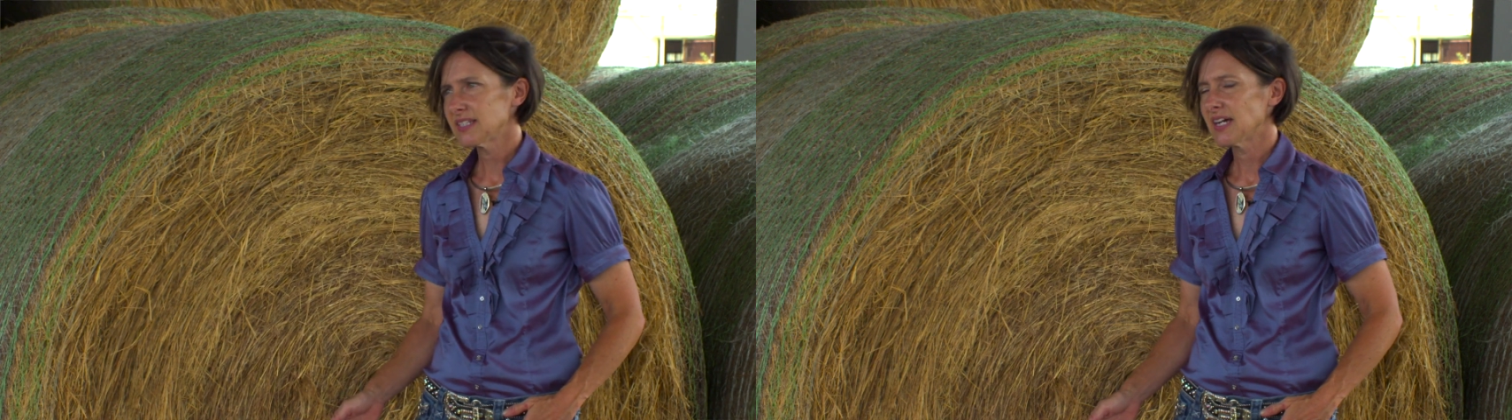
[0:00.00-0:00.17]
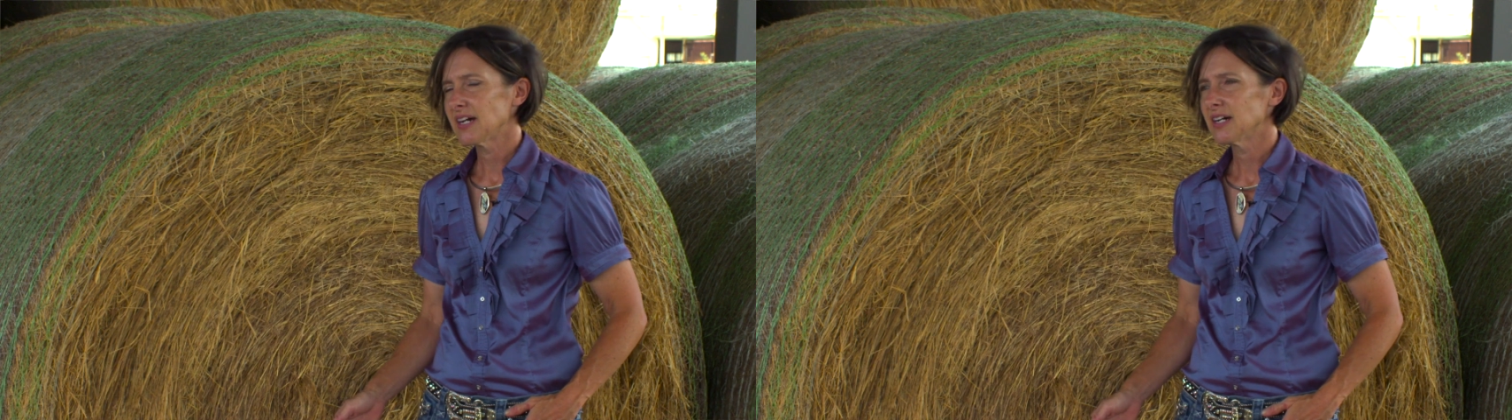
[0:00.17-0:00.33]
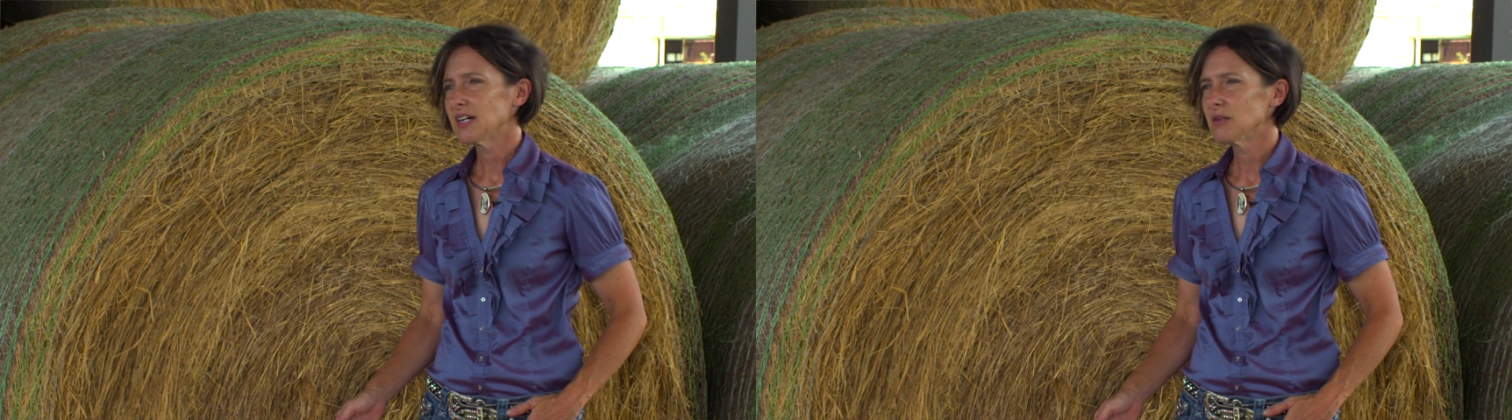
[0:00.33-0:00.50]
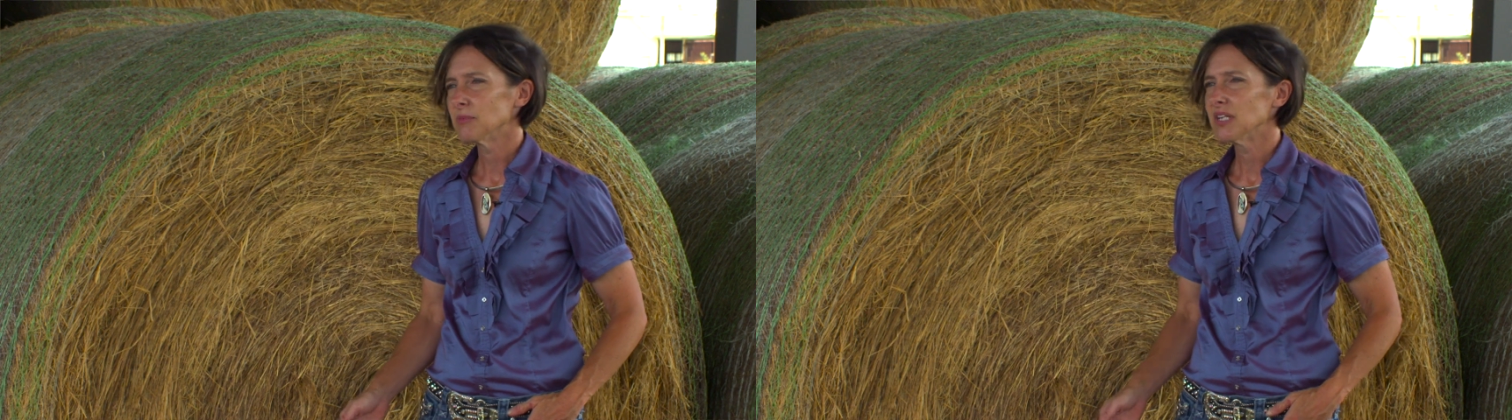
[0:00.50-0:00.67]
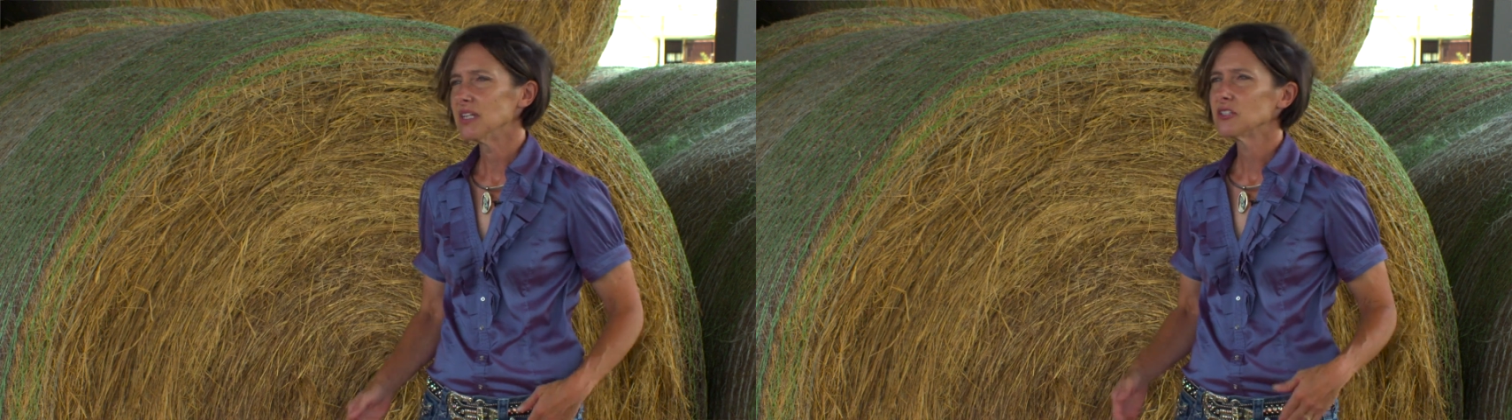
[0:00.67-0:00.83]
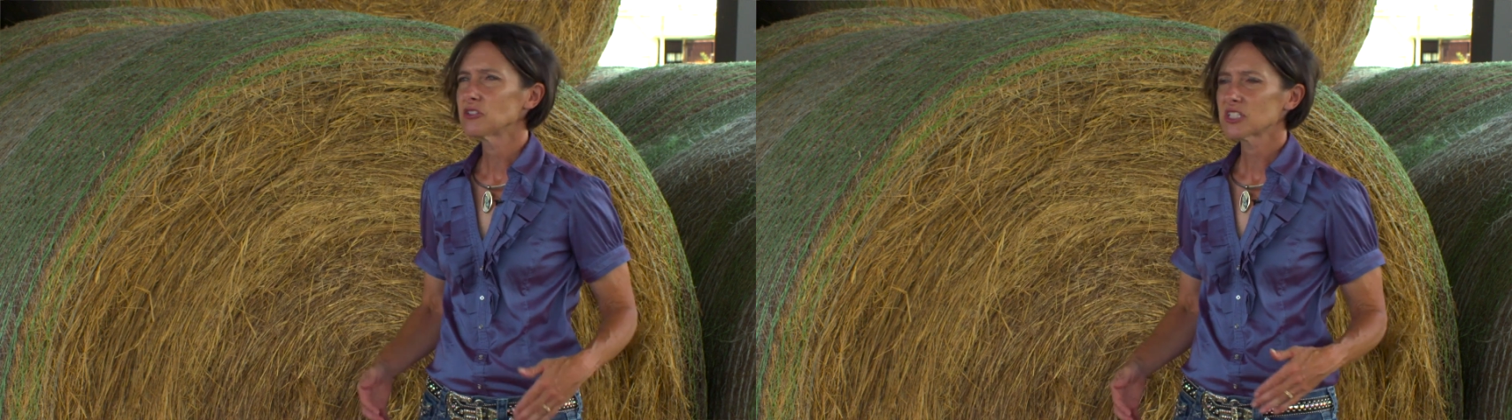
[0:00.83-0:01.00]
Um, and
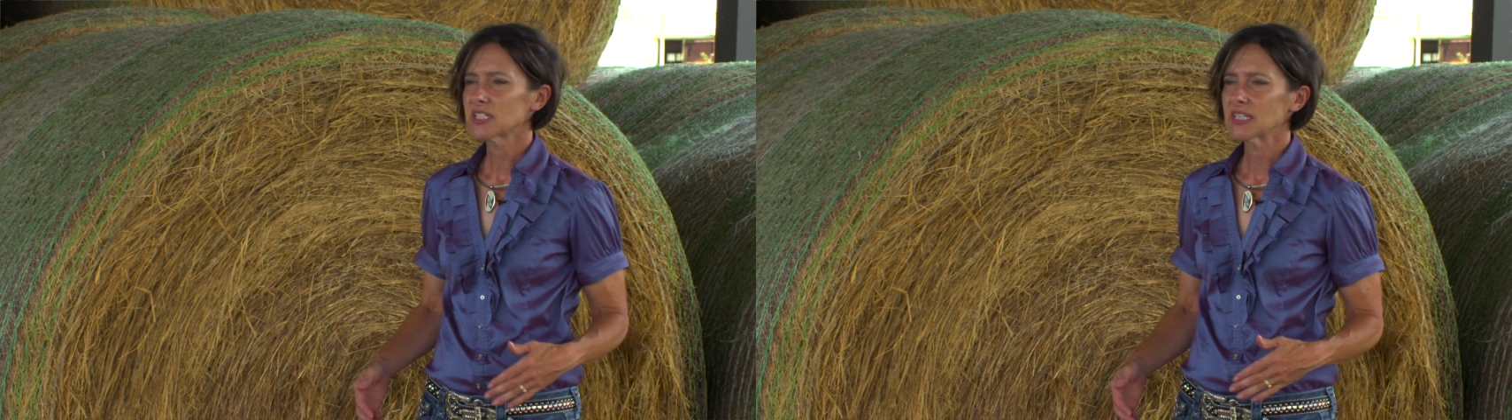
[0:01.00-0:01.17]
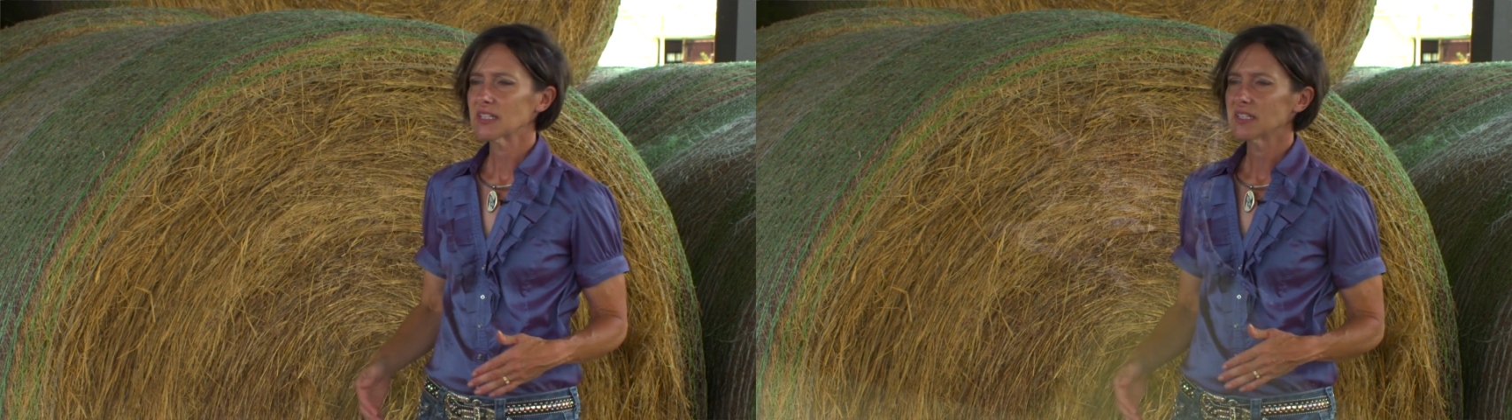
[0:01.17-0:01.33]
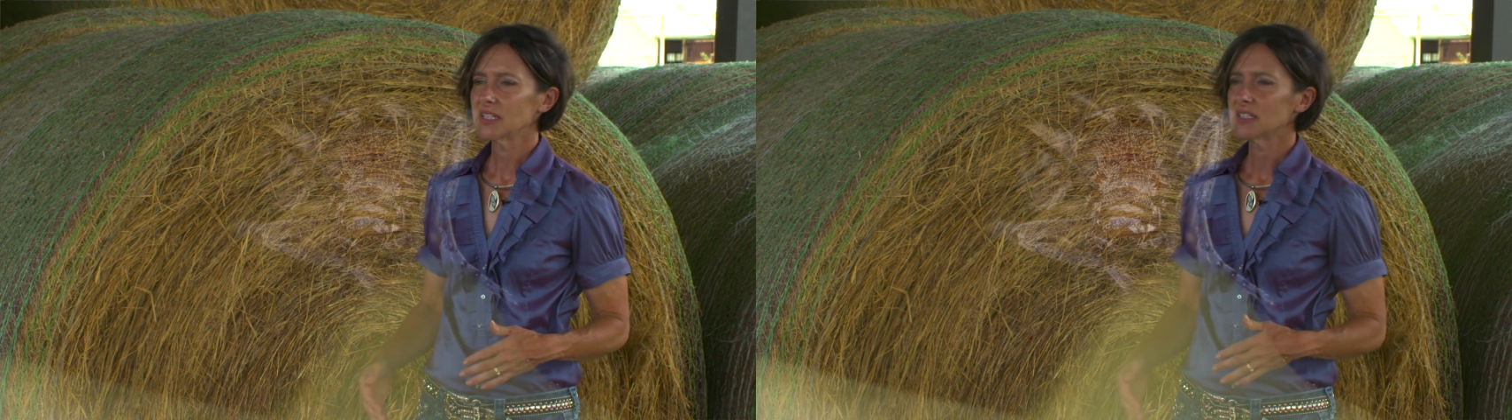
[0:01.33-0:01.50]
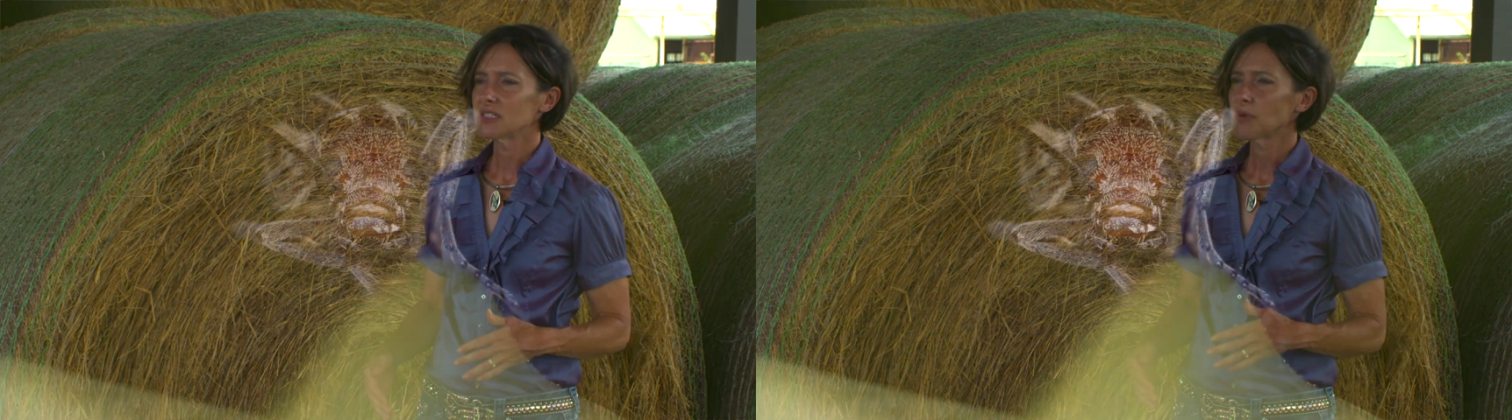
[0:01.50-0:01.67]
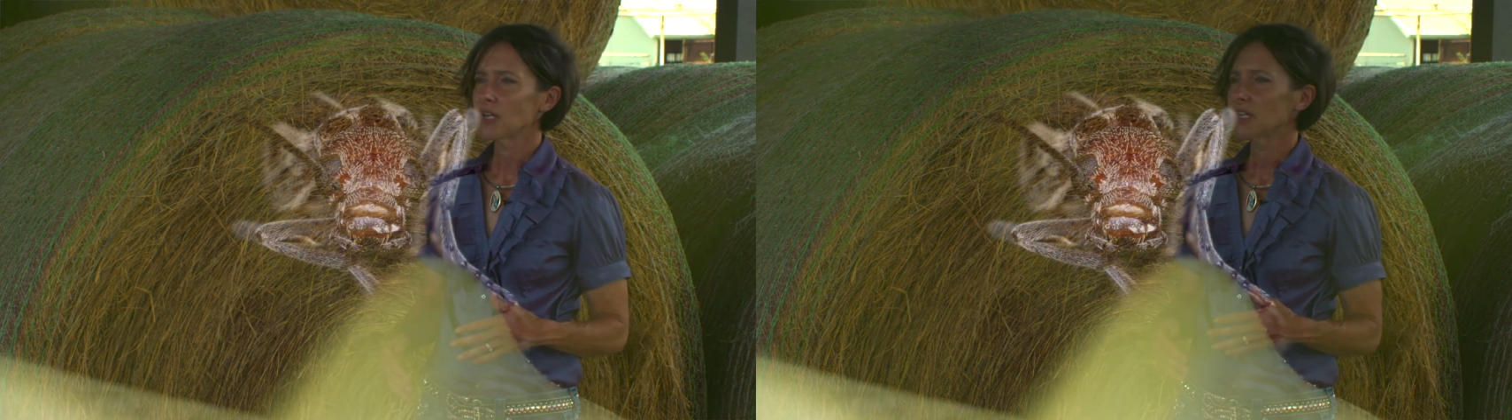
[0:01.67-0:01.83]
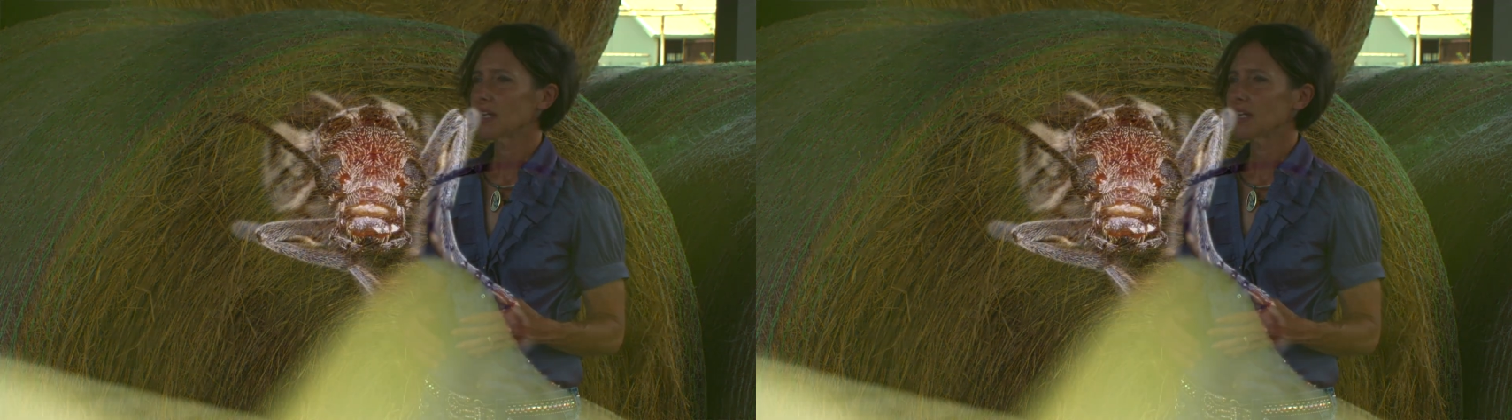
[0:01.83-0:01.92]
interestingly, depending